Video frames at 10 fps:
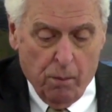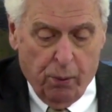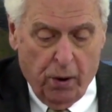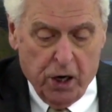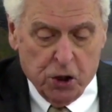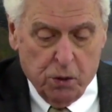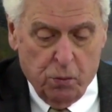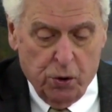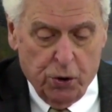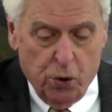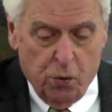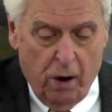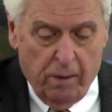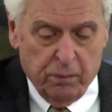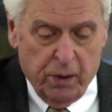praise him with the
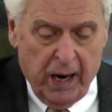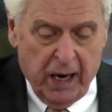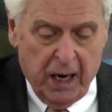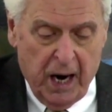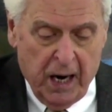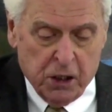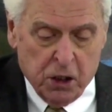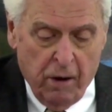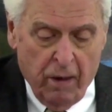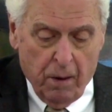drum and dance,